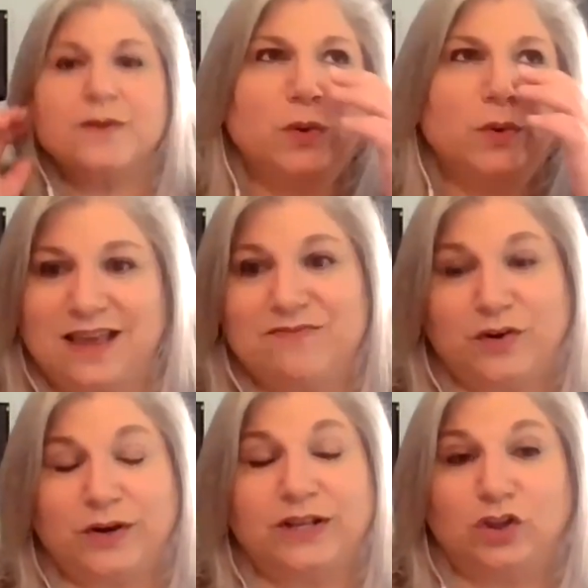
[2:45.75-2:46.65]
who have
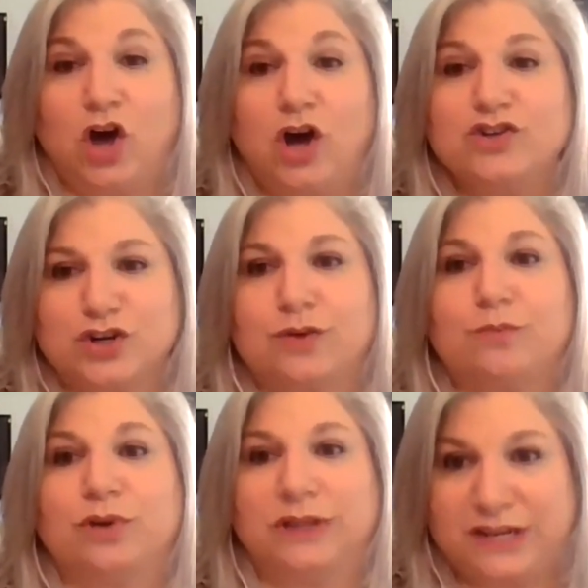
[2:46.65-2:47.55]
very
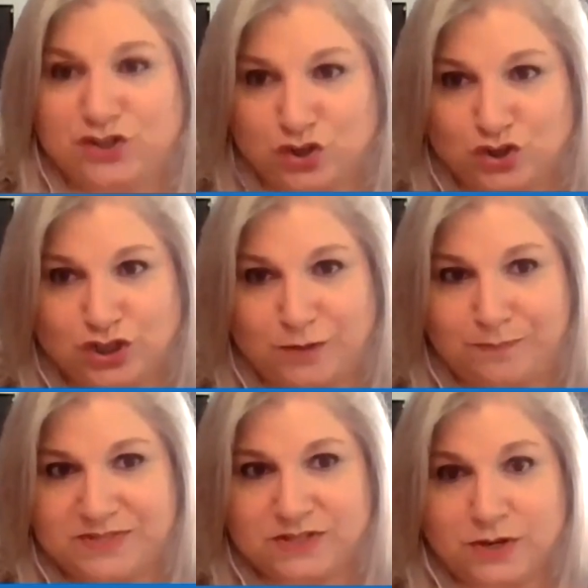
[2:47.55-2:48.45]
long-term
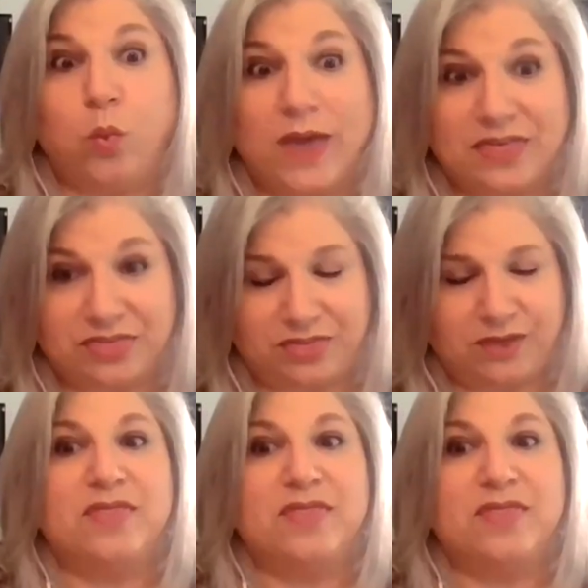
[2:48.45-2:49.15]
relationships with